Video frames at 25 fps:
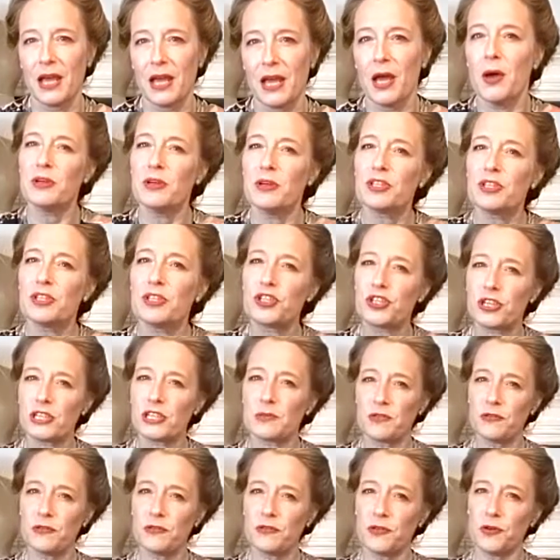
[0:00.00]
But just
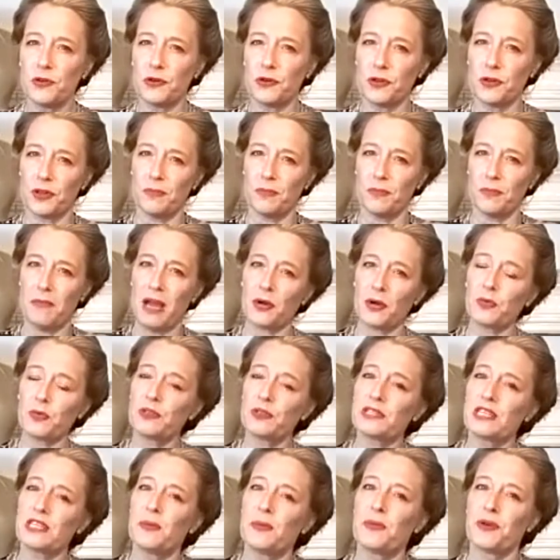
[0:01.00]
before the men were
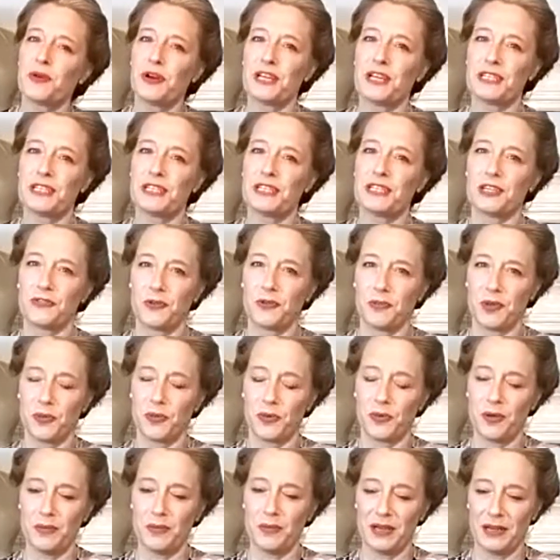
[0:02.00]
separated from the
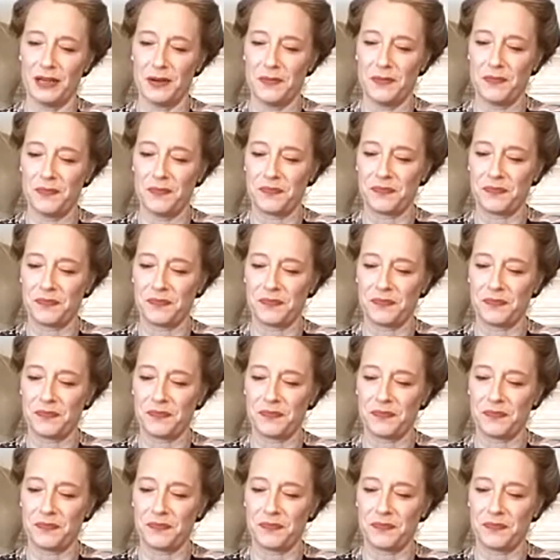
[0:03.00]
women,